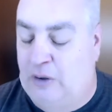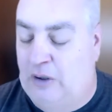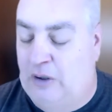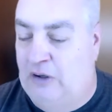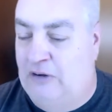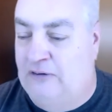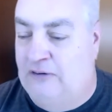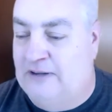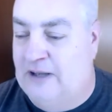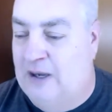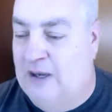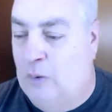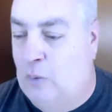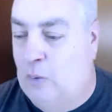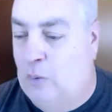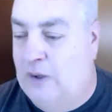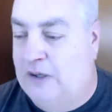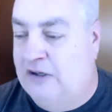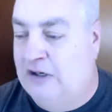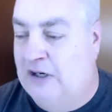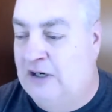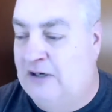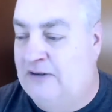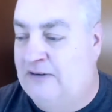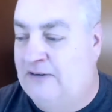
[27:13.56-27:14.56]
sell
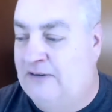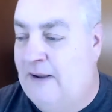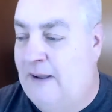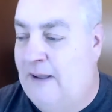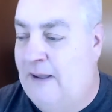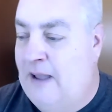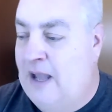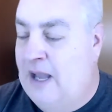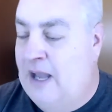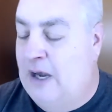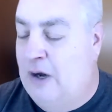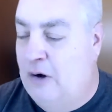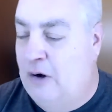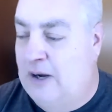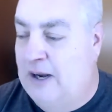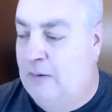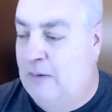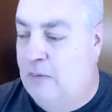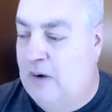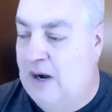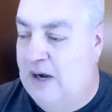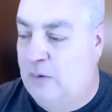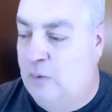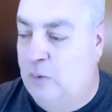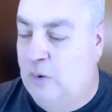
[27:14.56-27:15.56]
widgets, and you get
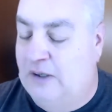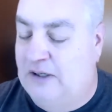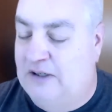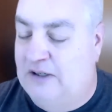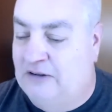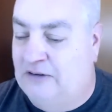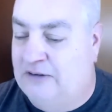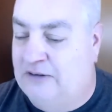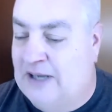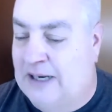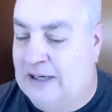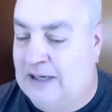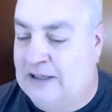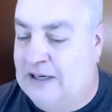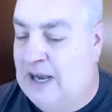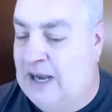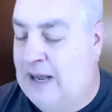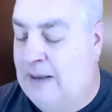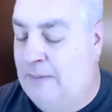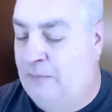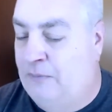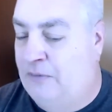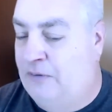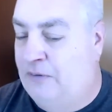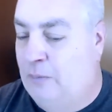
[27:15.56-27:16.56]

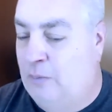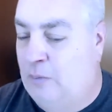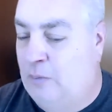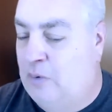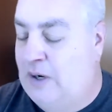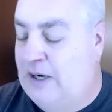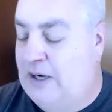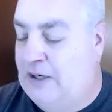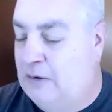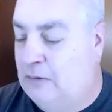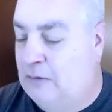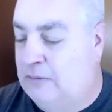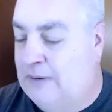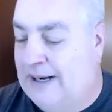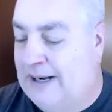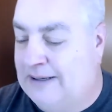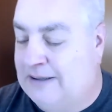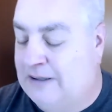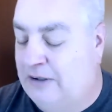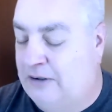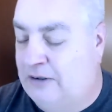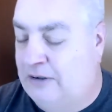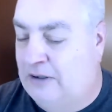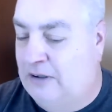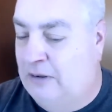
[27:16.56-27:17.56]
redwidgets.com
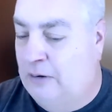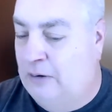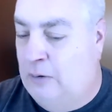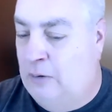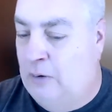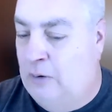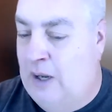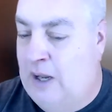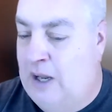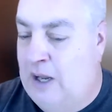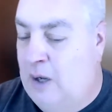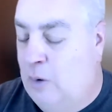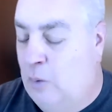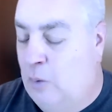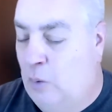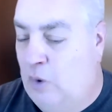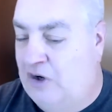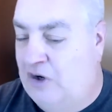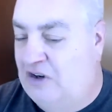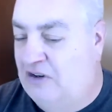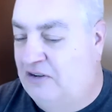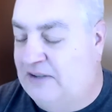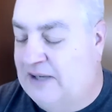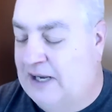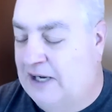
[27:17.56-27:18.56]
redirected to
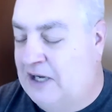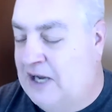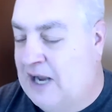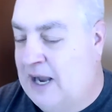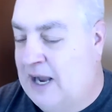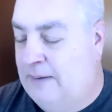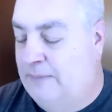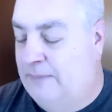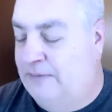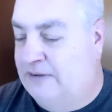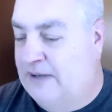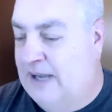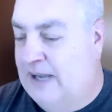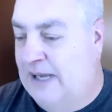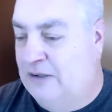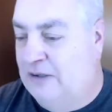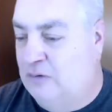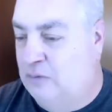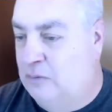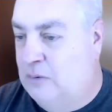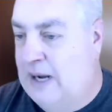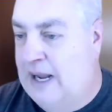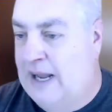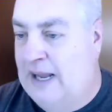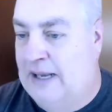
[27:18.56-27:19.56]

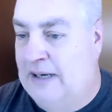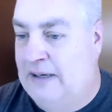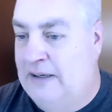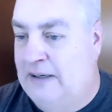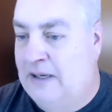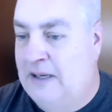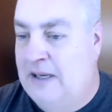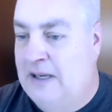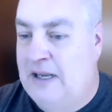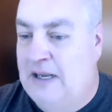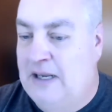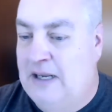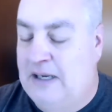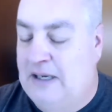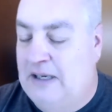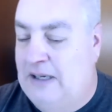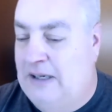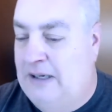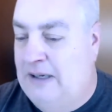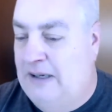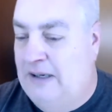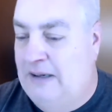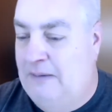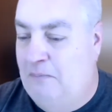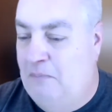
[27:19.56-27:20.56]
widgets.com/red,
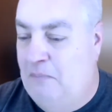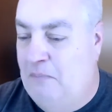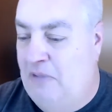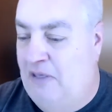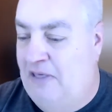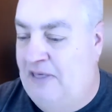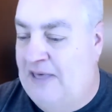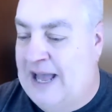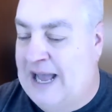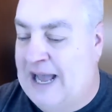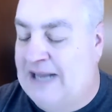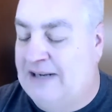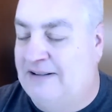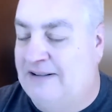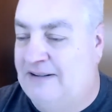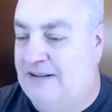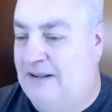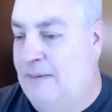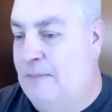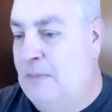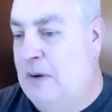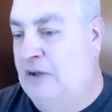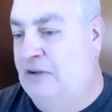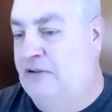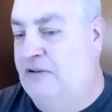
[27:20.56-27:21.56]
that's
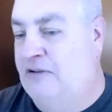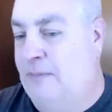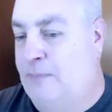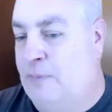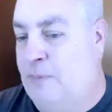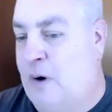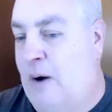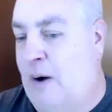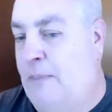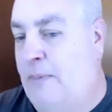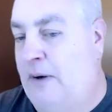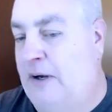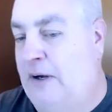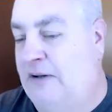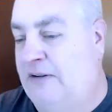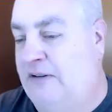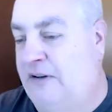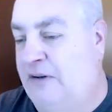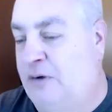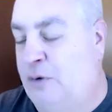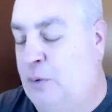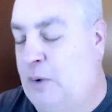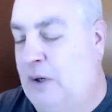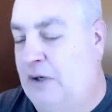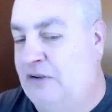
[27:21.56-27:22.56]
the most appropriate
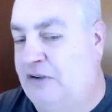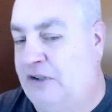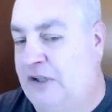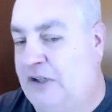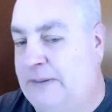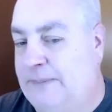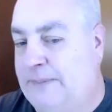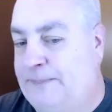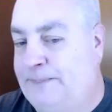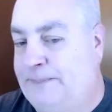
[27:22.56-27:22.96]
situation.